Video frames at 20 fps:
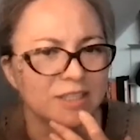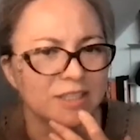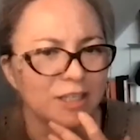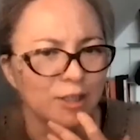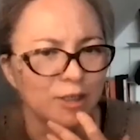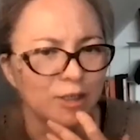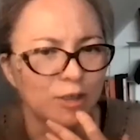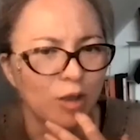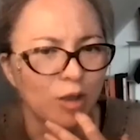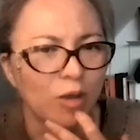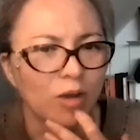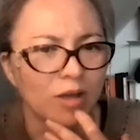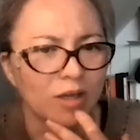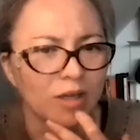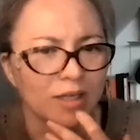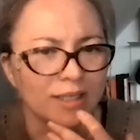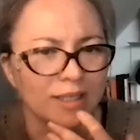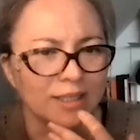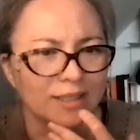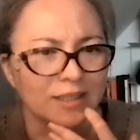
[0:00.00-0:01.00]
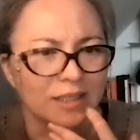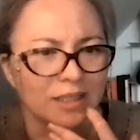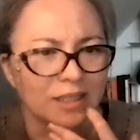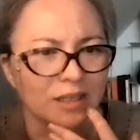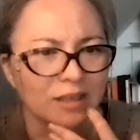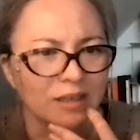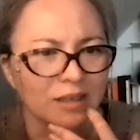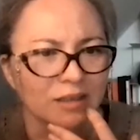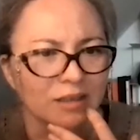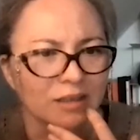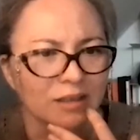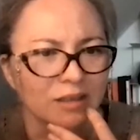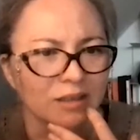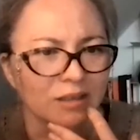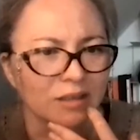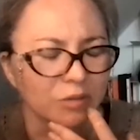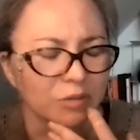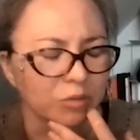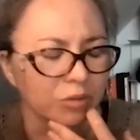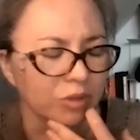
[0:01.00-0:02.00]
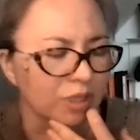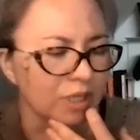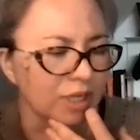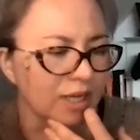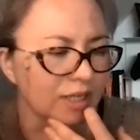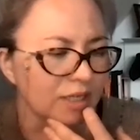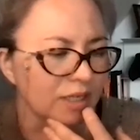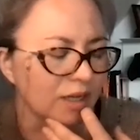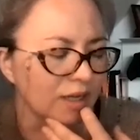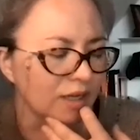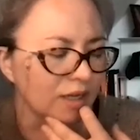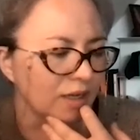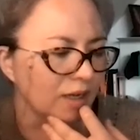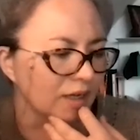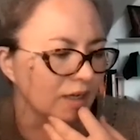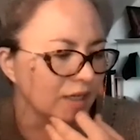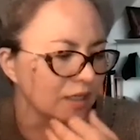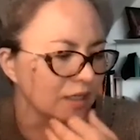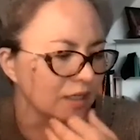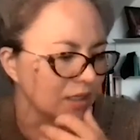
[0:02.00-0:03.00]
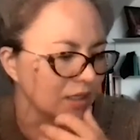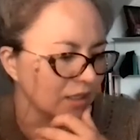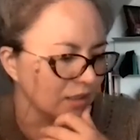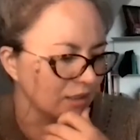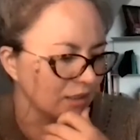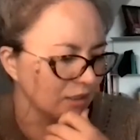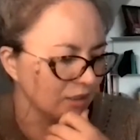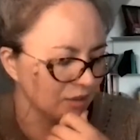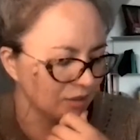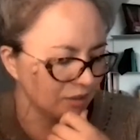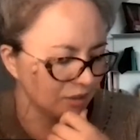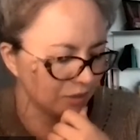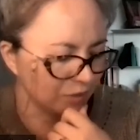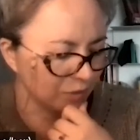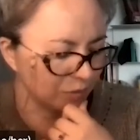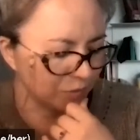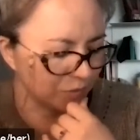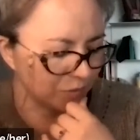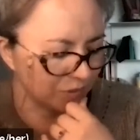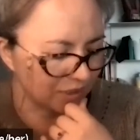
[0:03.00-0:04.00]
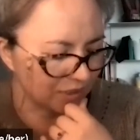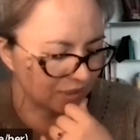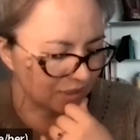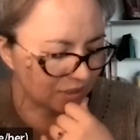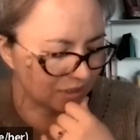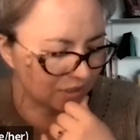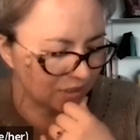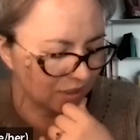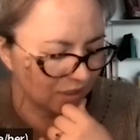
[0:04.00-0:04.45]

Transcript: lot in there, Katherine, and I think it's